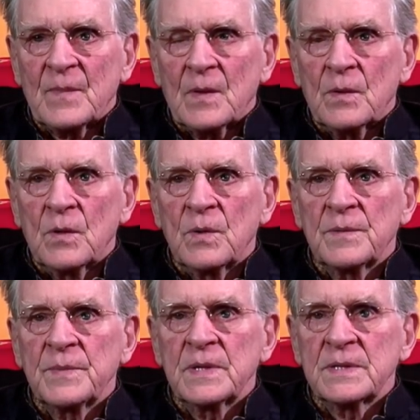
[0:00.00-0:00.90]
you know,
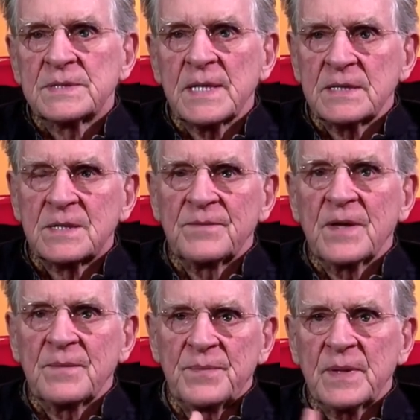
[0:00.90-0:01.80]
in the sense of
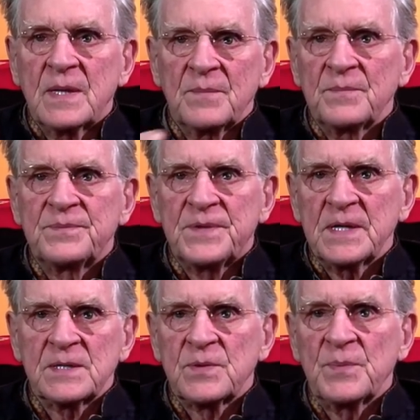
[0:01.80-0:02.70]
they've become
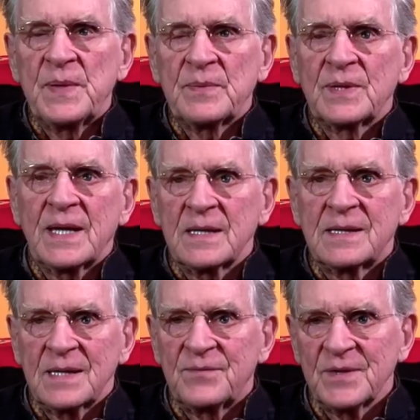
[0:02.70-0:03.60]
things where people
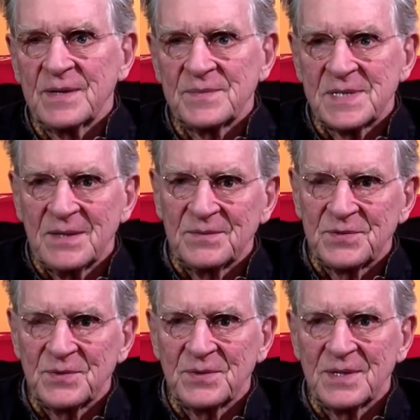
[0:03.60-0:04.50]
can't think for
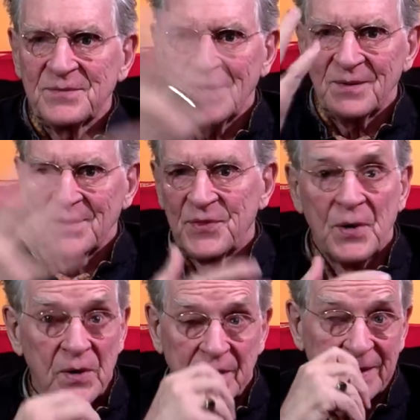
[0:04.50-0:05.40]
themselves, you know, they follow
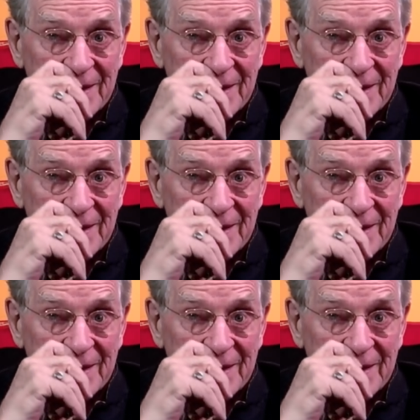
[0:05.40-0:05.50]
authority.